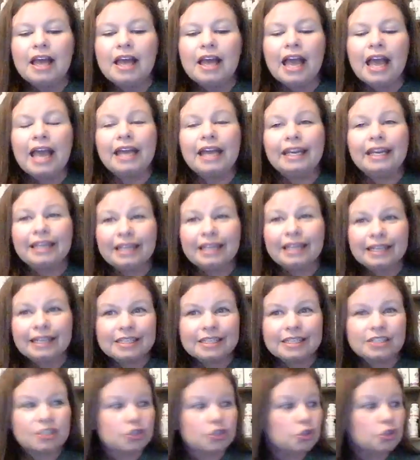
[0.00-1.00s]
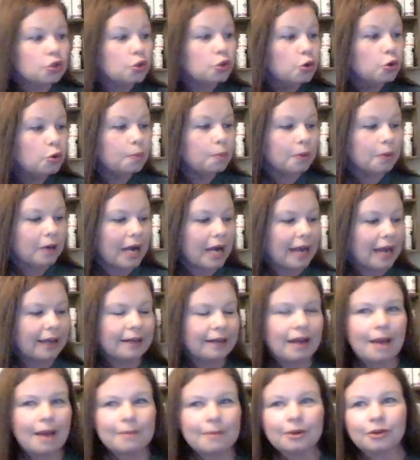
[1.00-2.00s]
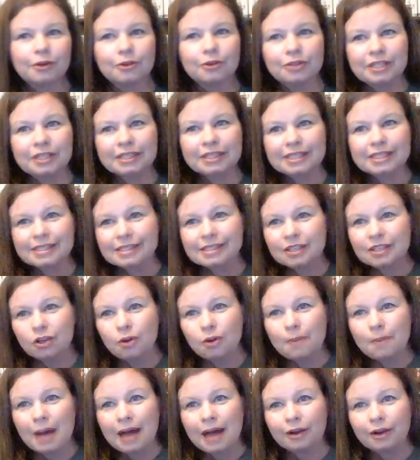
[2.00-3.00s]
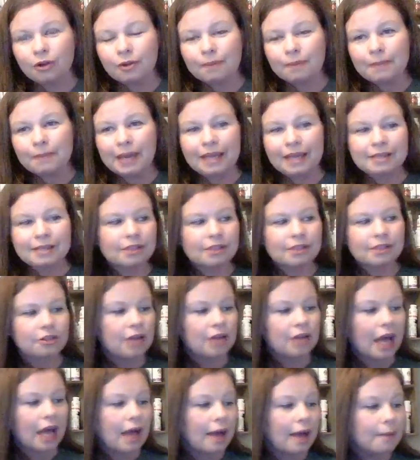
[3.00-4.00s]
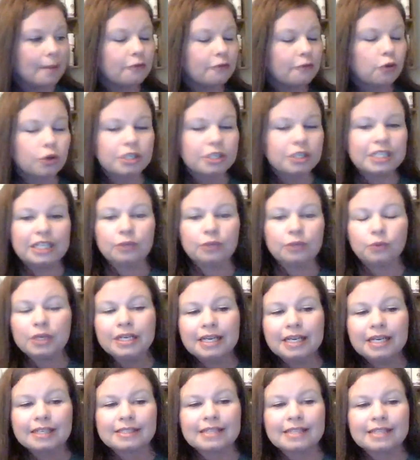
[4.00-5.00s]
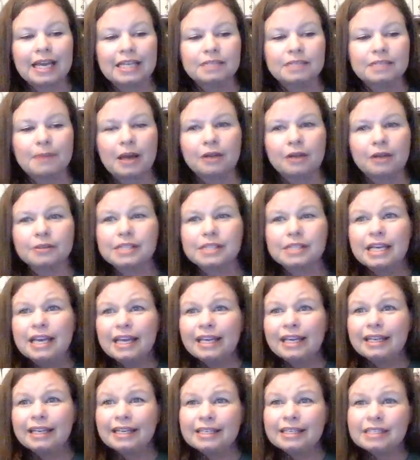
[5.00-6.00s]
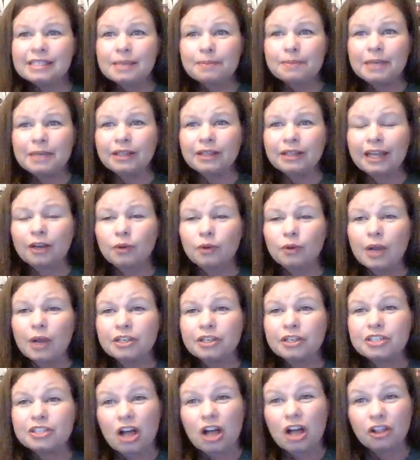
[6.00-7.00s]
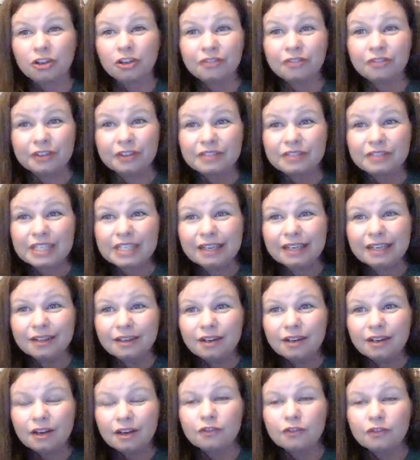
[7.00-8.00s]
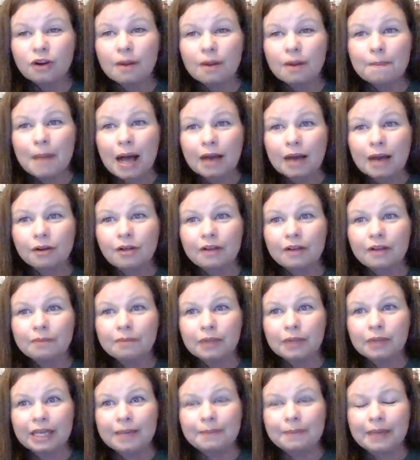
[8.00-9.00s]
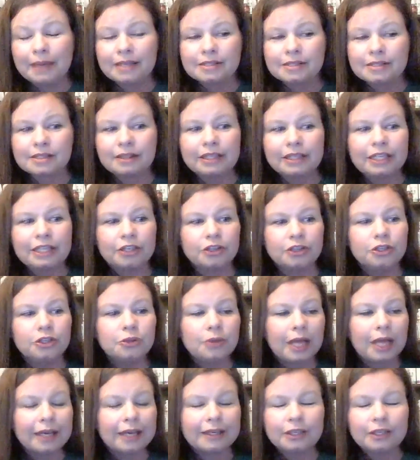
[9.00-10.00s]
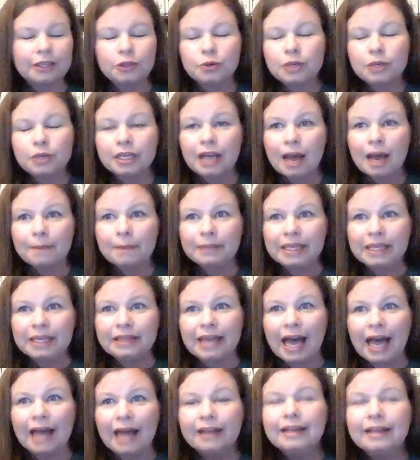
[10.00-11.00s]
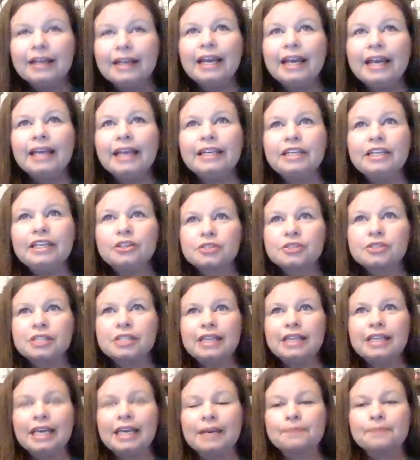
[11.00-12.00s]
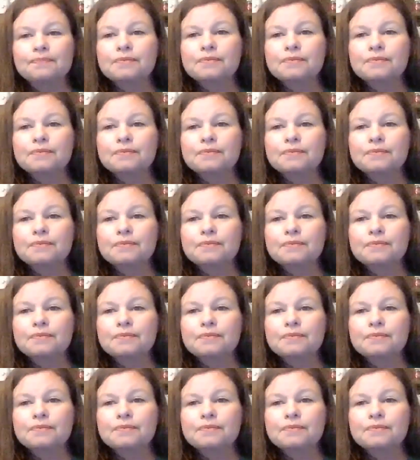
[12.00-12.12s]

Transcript: And again, it's super economical that this little bottle makes um, 14 Windex size bottles. It ends up being like around a dollar fifty for a bottle of plant-based cleaner. You like you cannot beat that. And here's the thing.